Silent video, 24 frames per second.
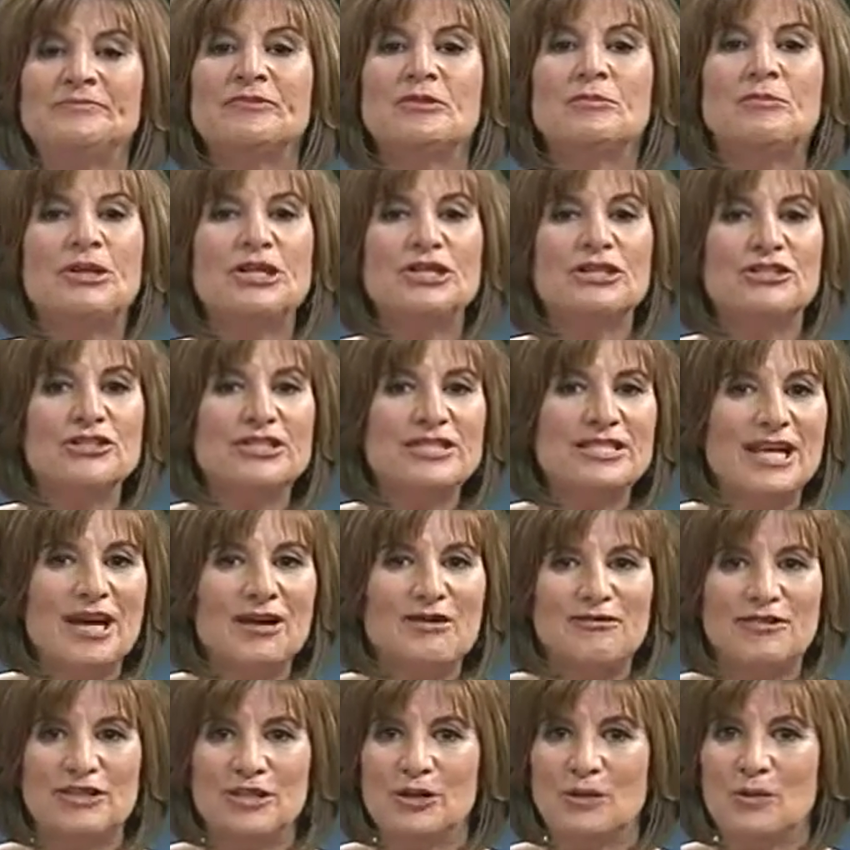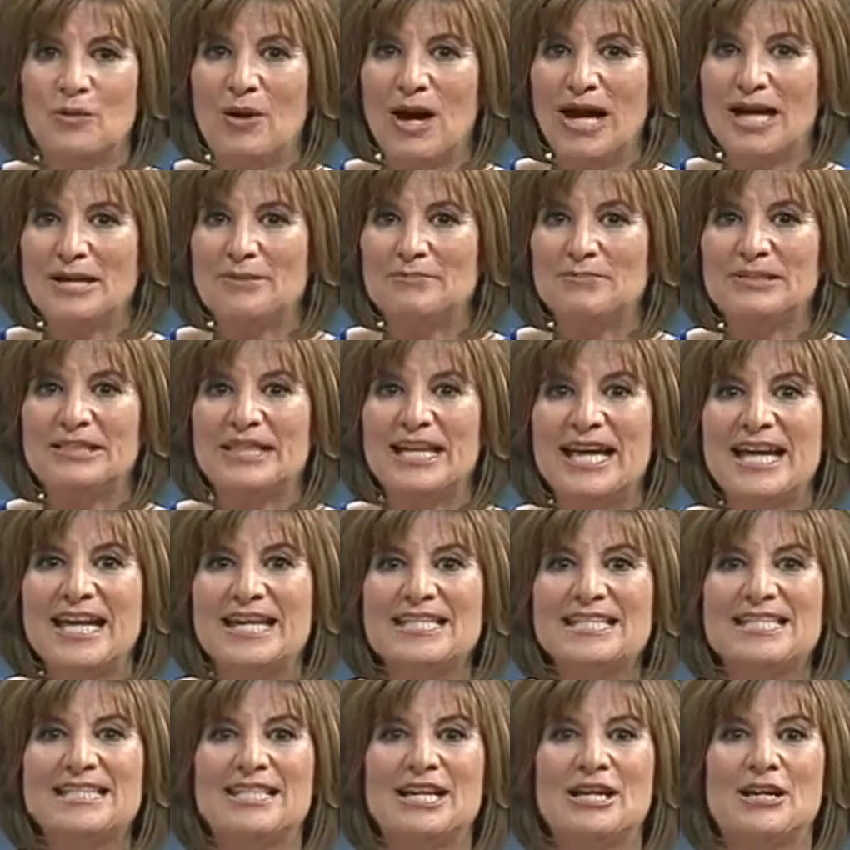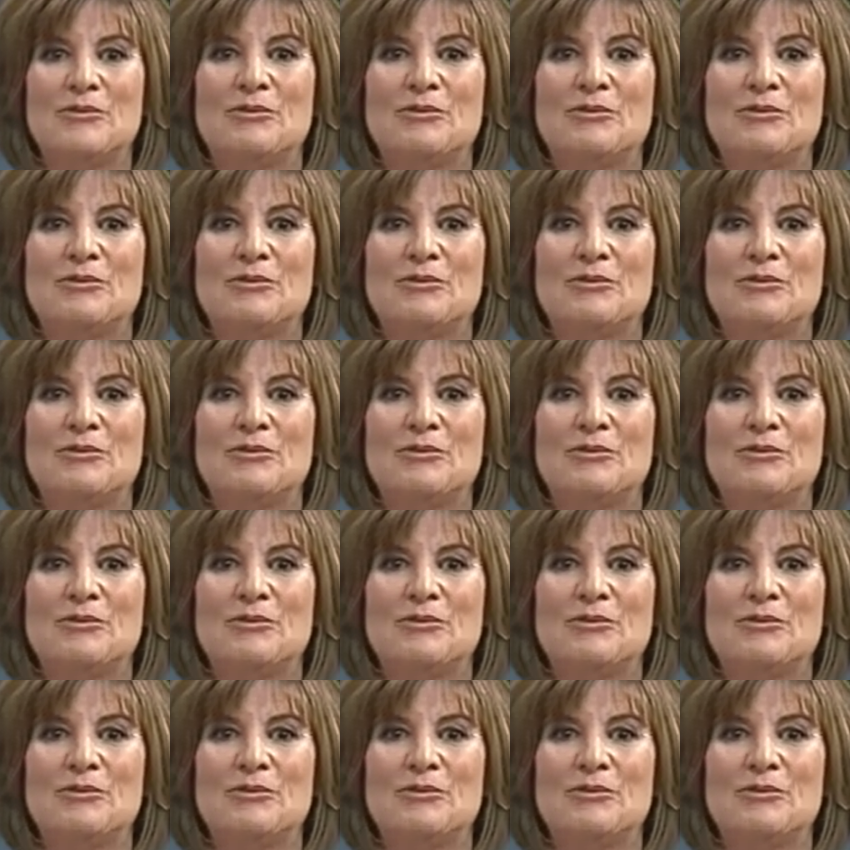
Put yourself in a quiet place